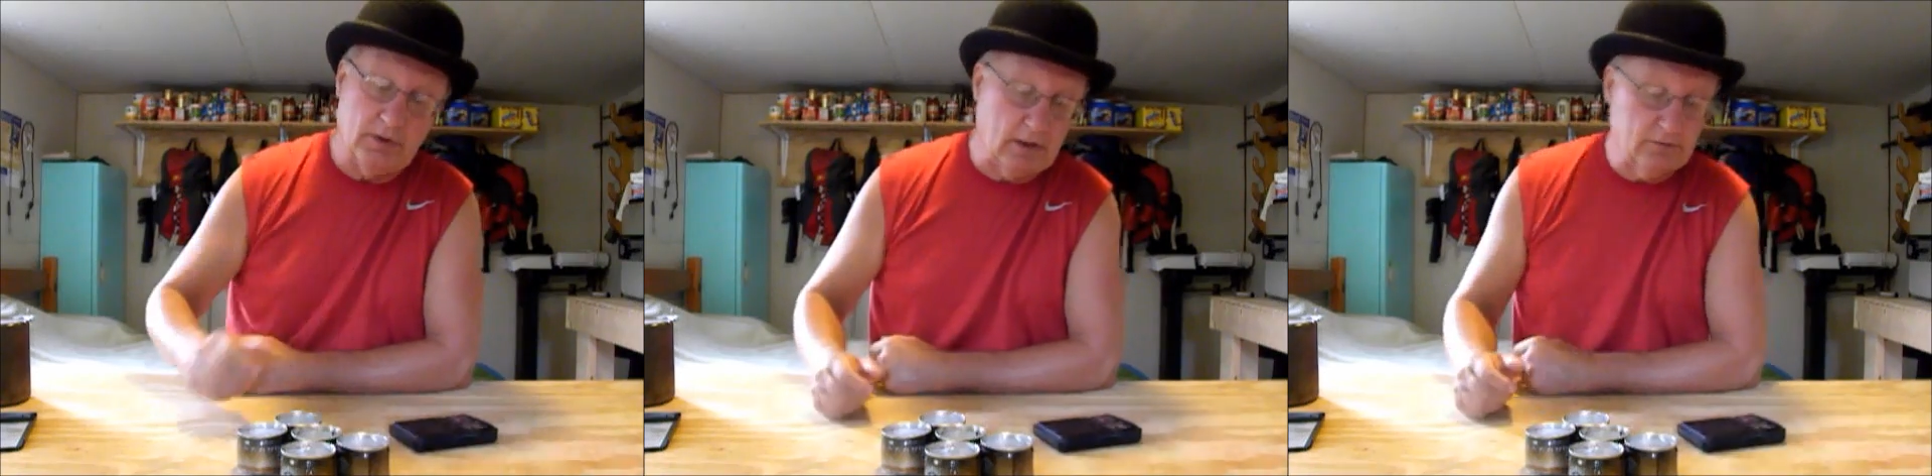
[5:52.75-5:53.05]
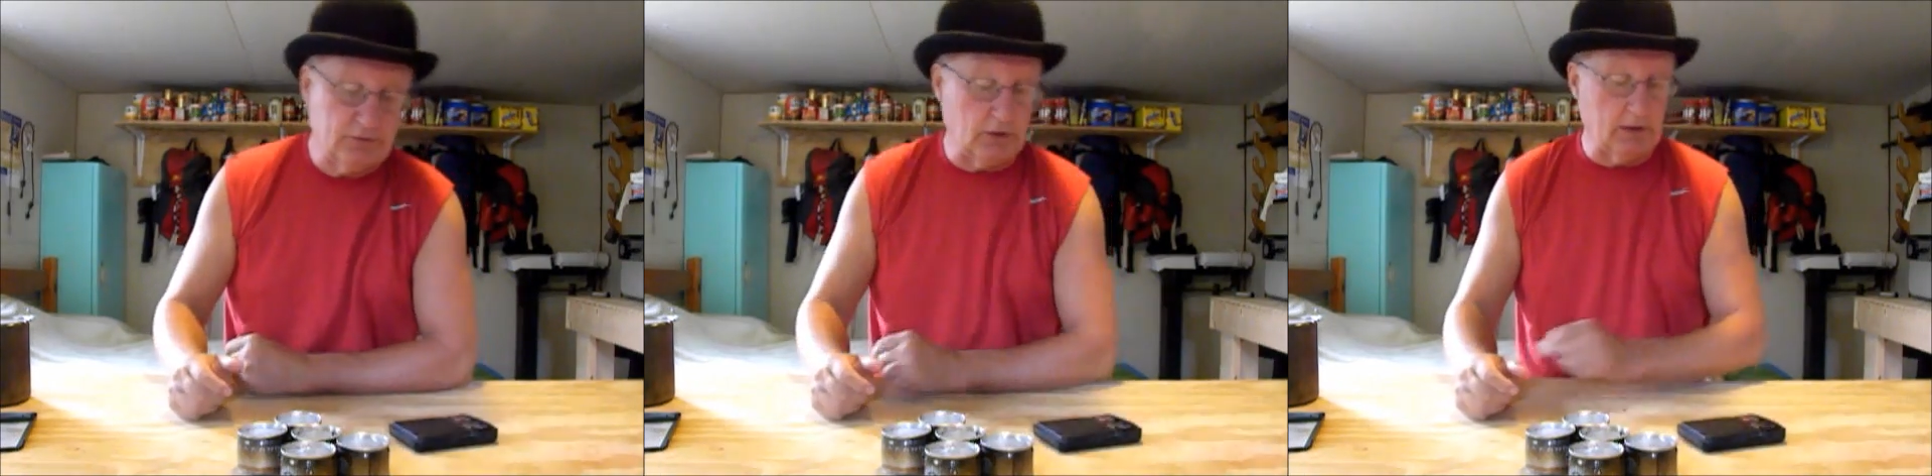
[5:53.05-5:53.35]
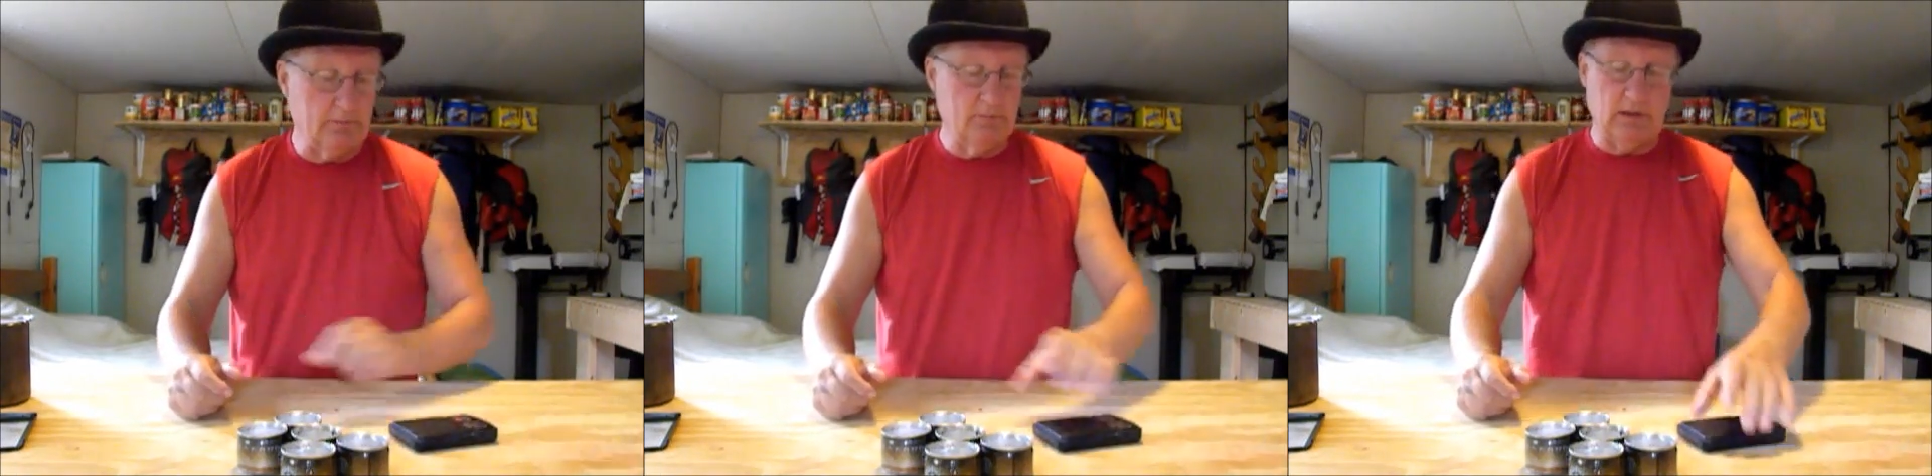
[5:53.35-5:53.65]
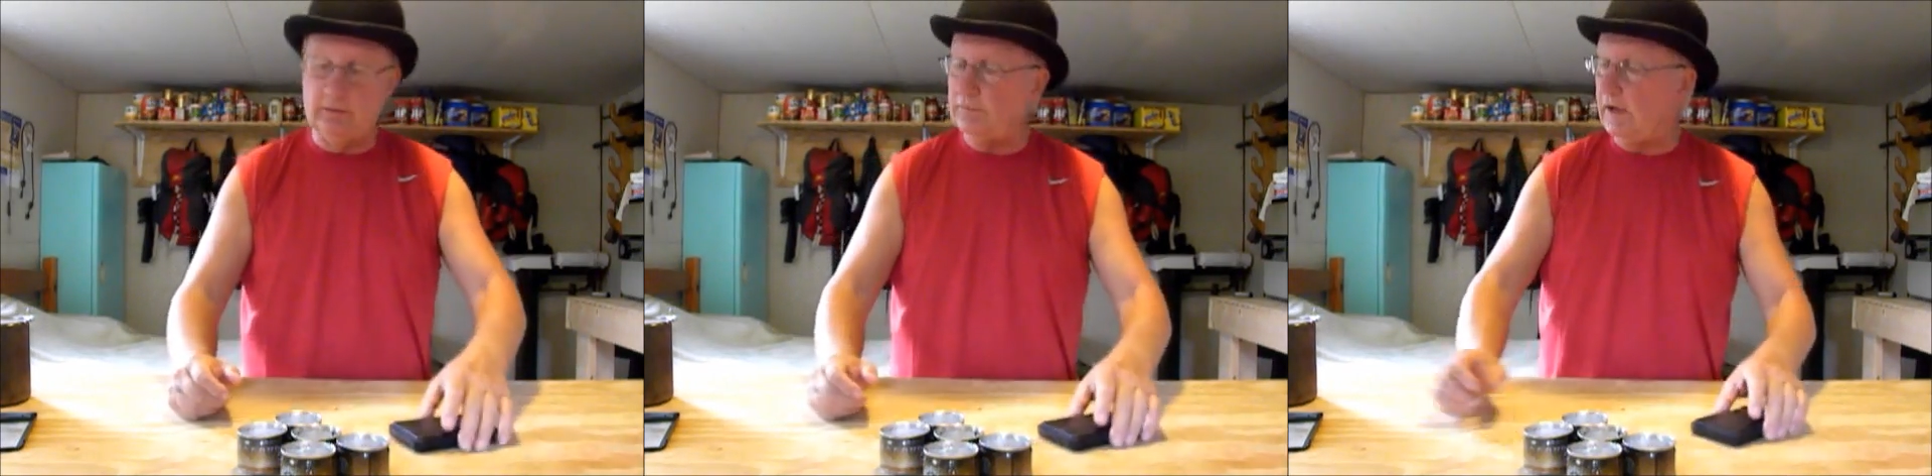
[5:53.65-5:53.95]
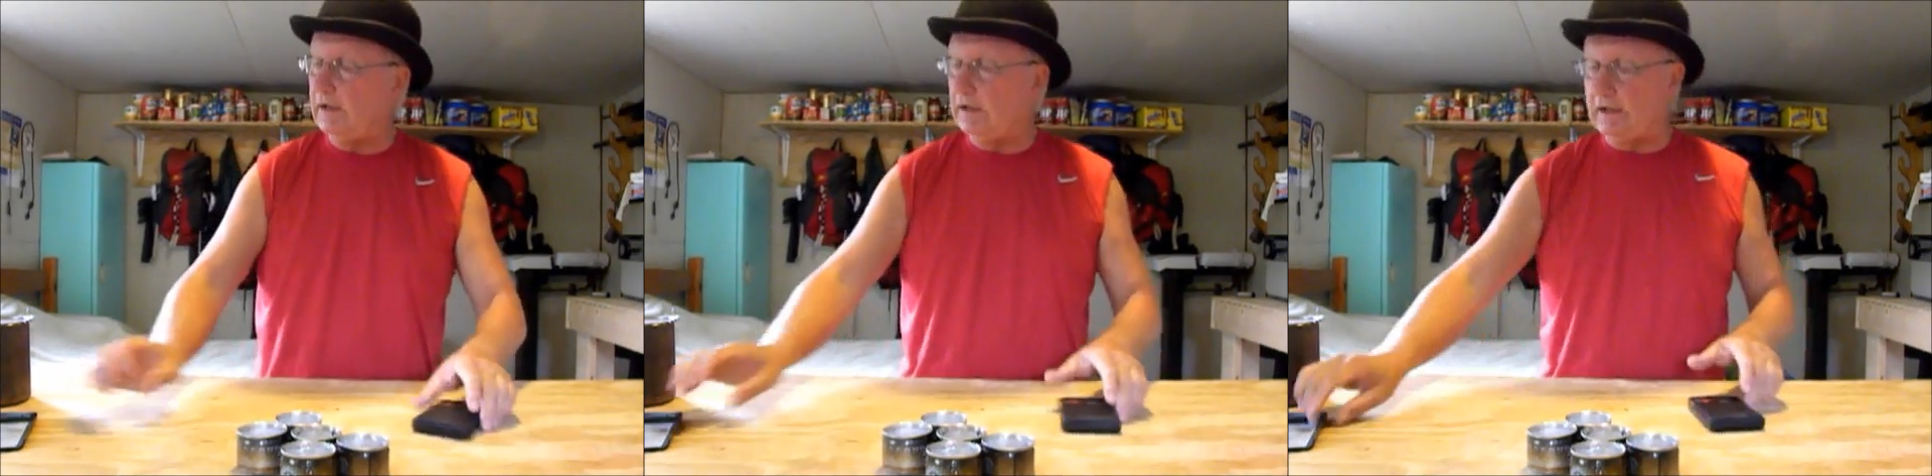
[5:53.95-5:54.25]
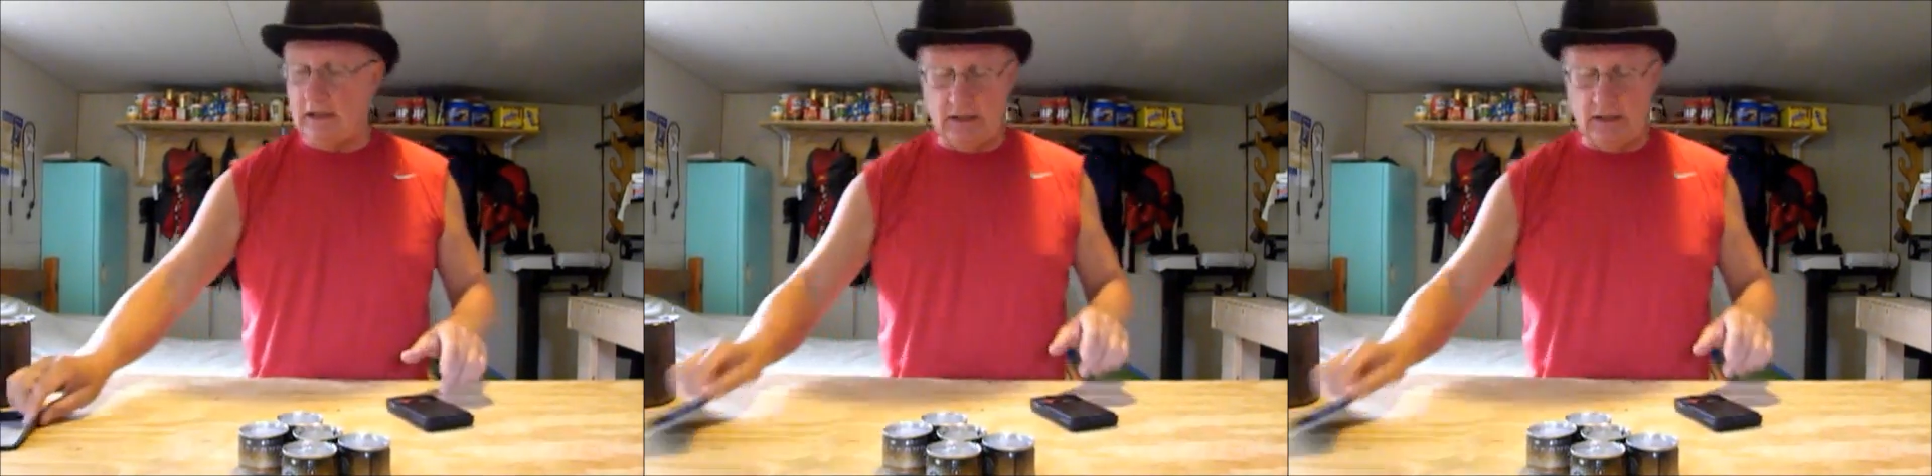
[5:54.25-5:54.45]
being said, that's fine and